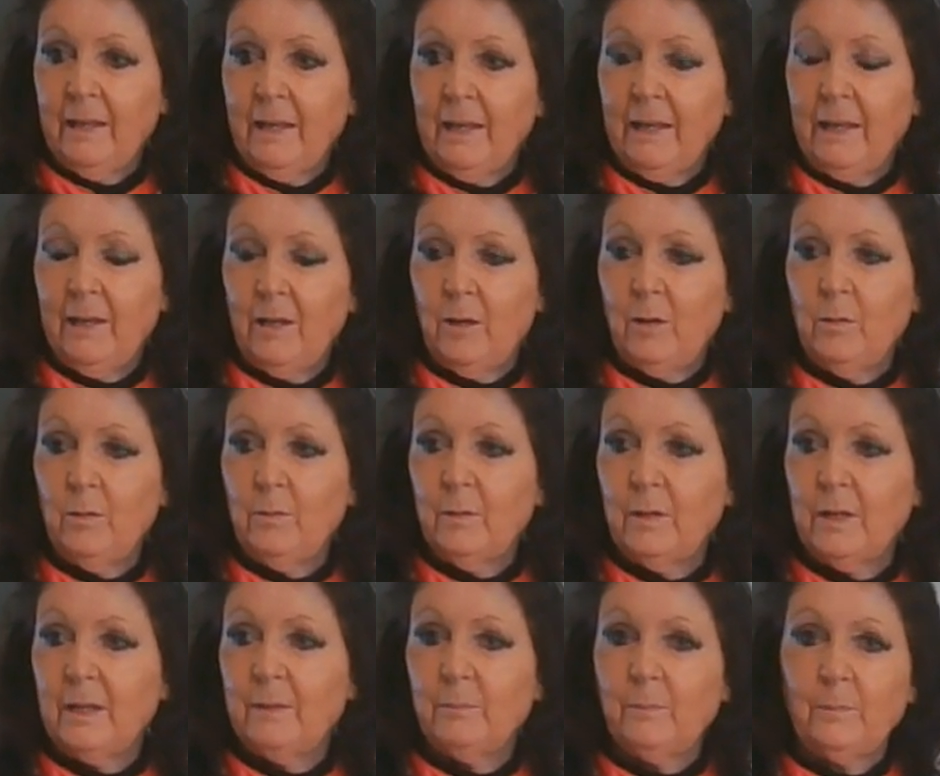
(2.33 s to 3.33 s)
Hello
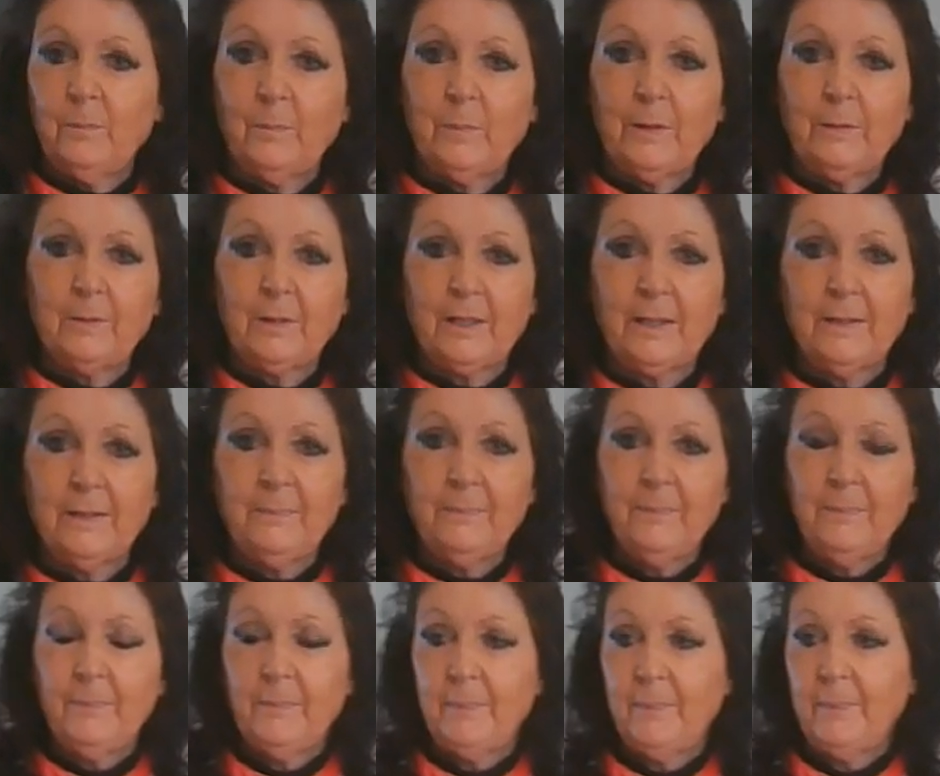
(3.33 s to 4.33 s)
and
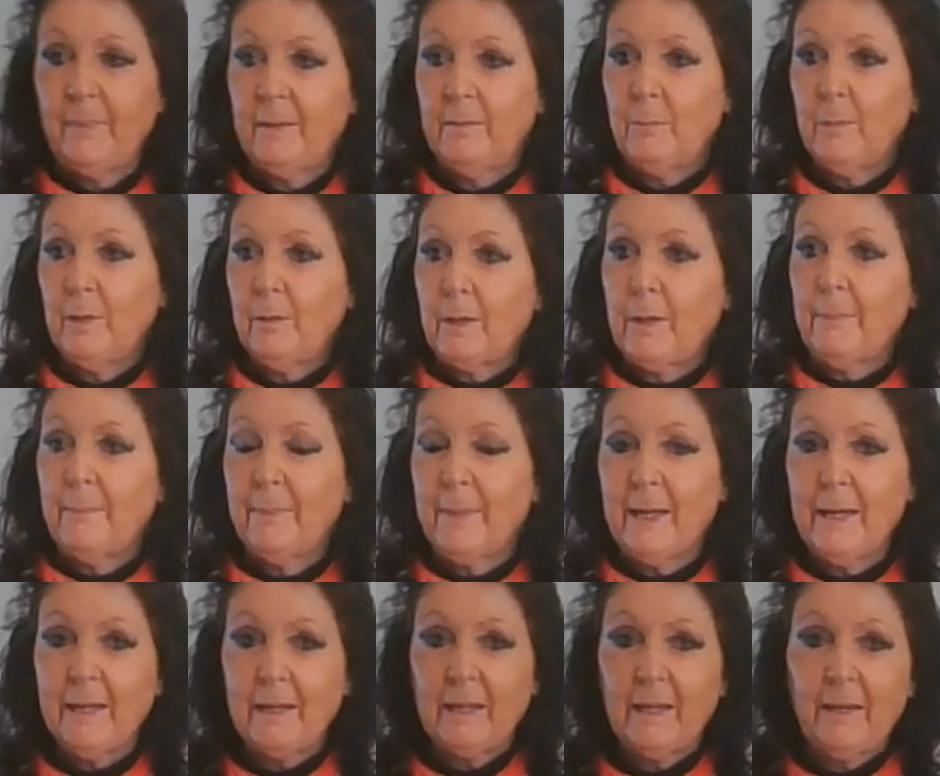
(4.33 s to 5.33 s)
welcome
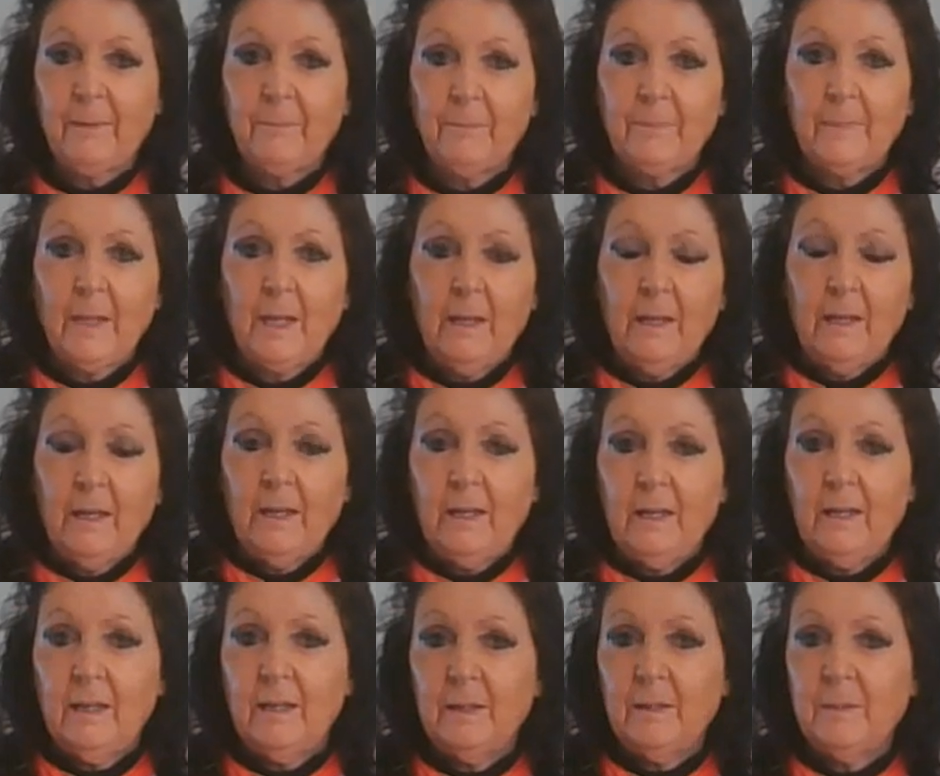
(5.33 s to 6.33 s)
back.
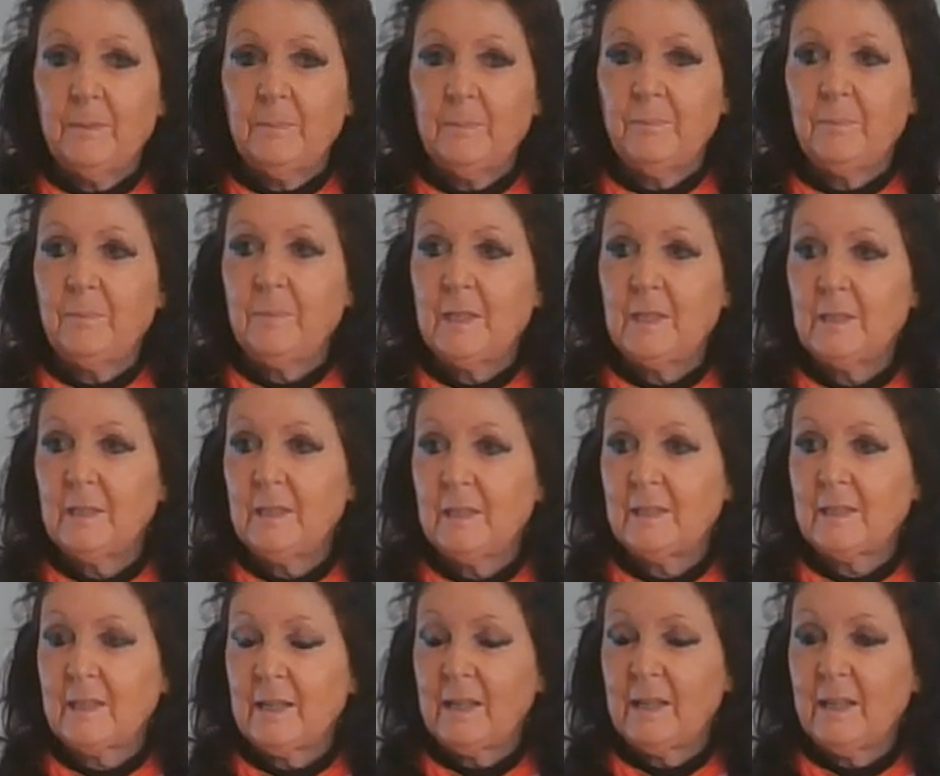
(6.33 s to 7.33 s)
This is
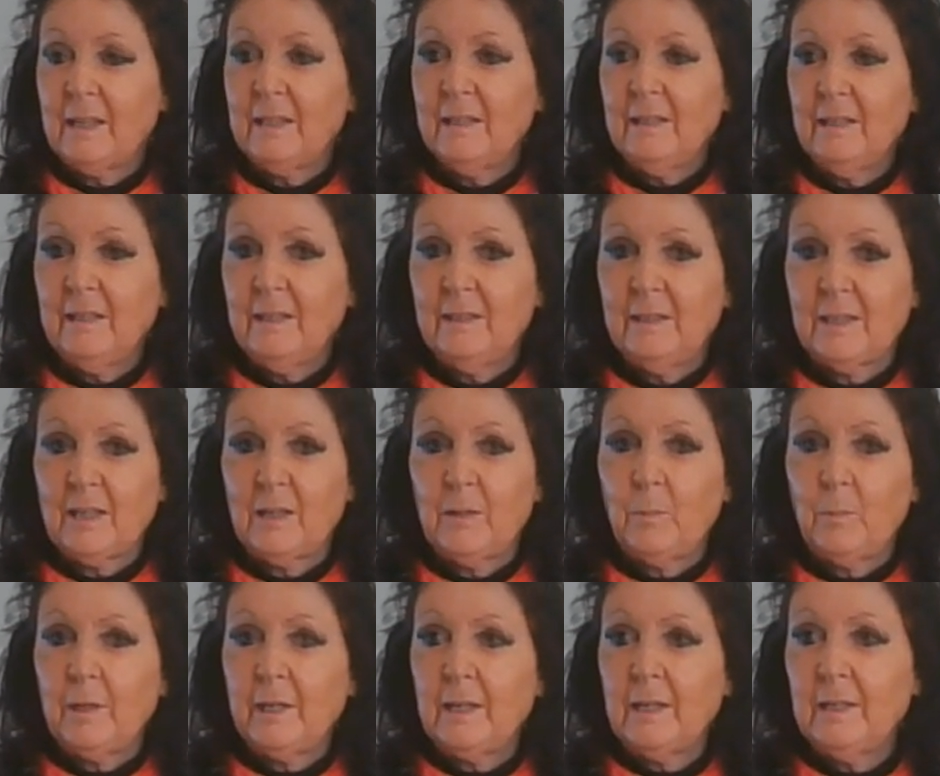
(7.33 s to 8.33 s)
Diane
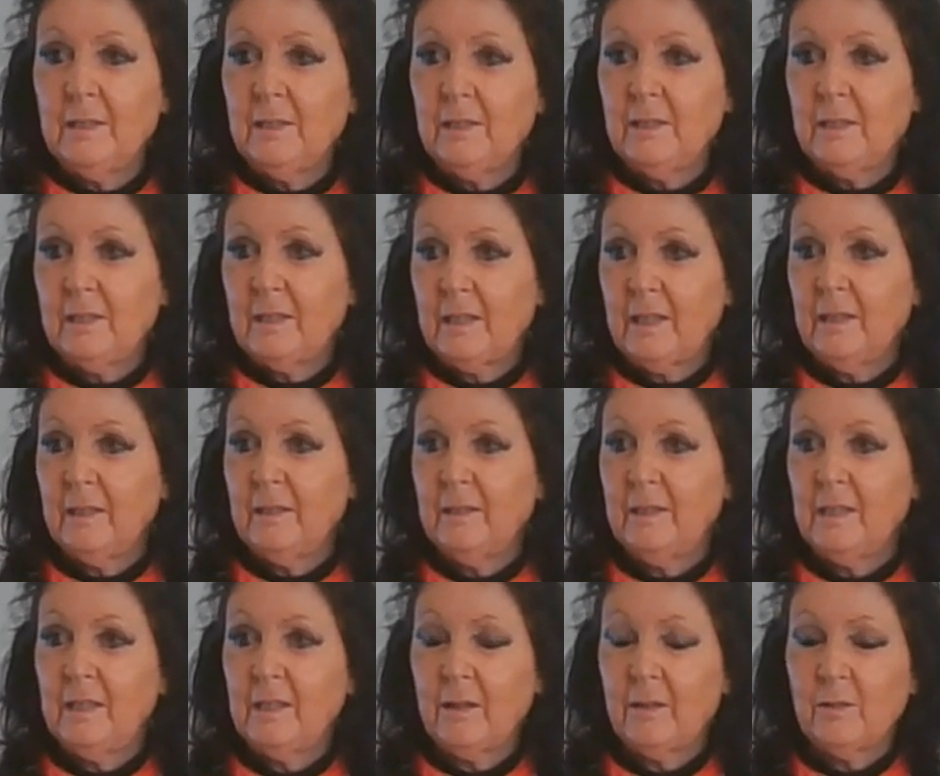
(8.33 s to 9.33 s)
Wiggins,
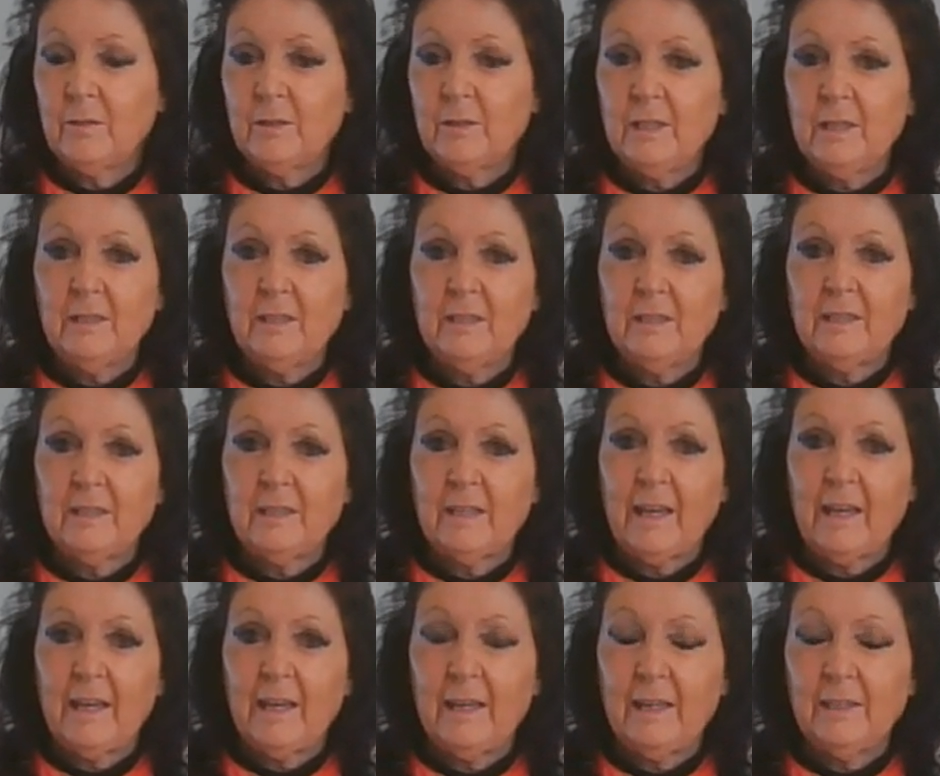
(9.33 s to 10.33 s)
the artist,
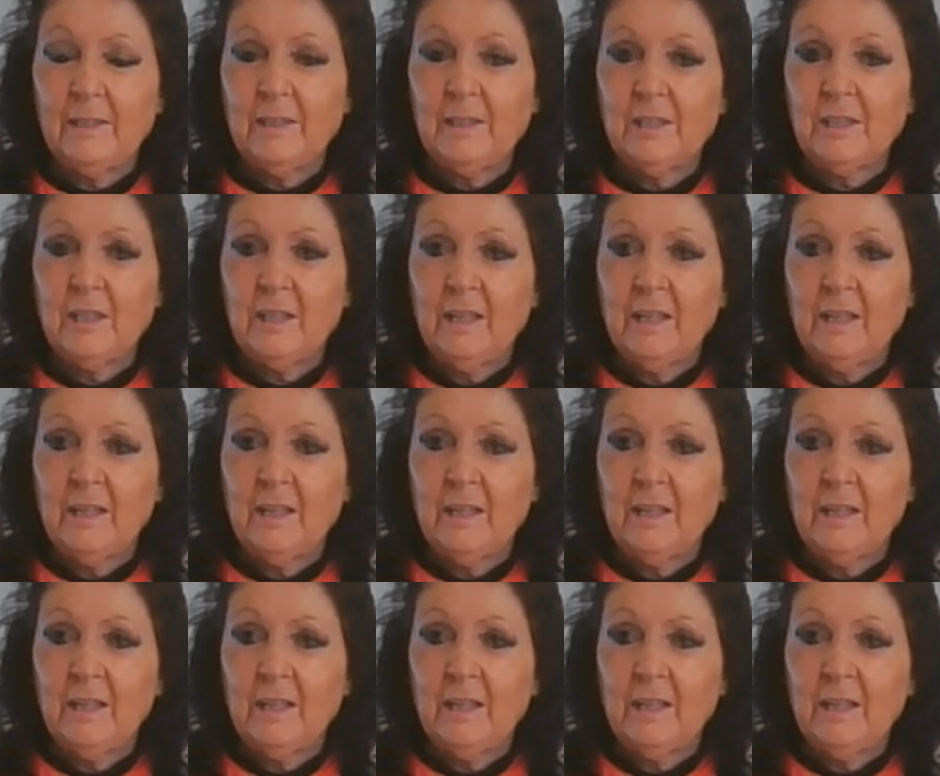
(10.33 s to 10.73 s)
and